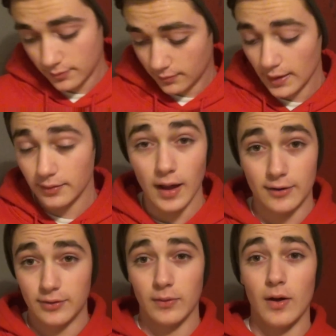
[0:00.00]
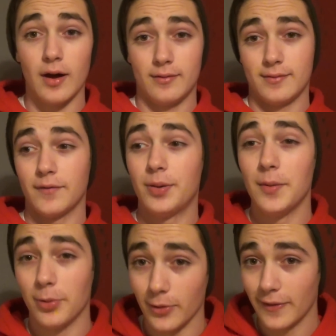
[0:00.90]
that's actually a lot of
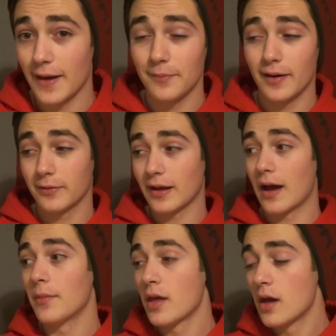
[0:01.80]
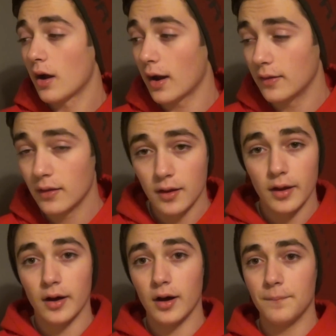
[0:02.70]
people in that amount of time. All right,
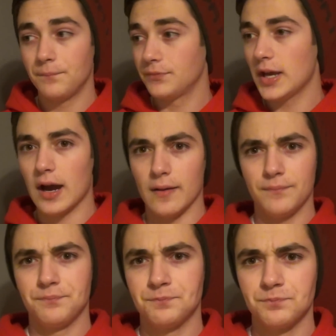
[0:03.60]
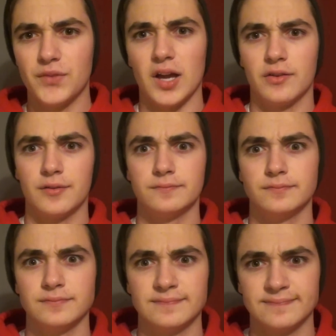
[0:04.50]
uh, yeah, thanks.
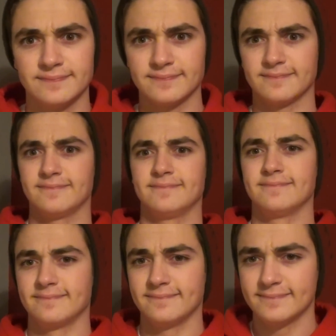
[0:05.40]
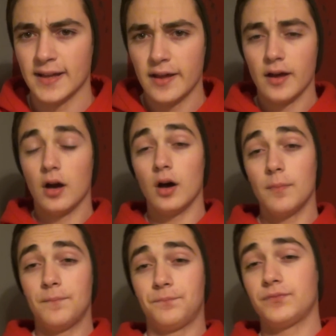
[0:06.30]
Mm -hmm.
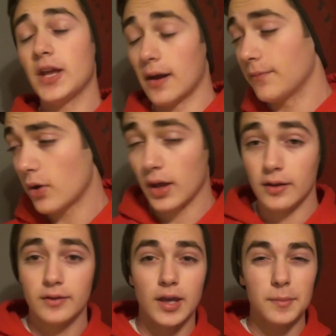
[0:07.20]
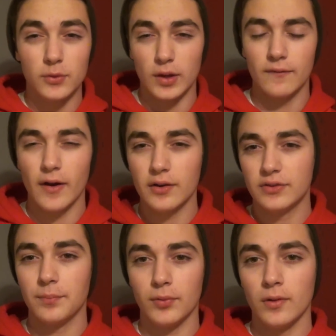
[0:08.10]
uh, yeah, okay, Kim Squeak, very
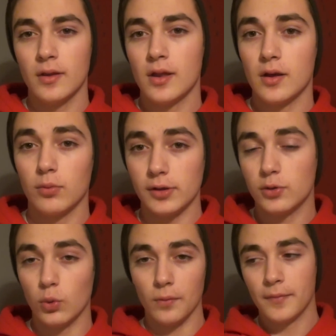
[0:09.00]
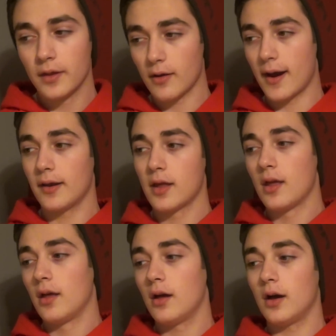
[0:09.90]
simple, really cool. All right,
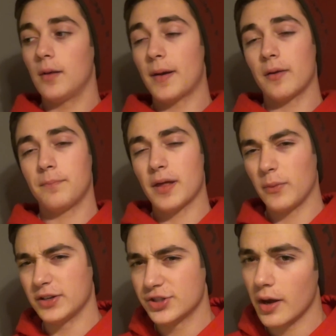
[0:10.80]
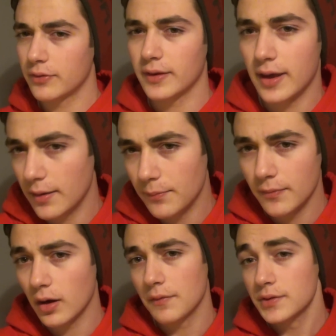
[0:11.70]
uh, by, by the way, shout out to Kim,
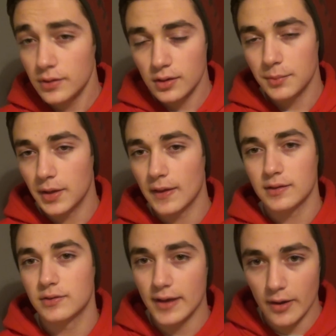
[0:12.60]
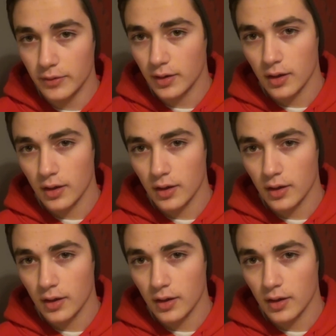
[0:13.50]
obviously. I mean, that's his sound.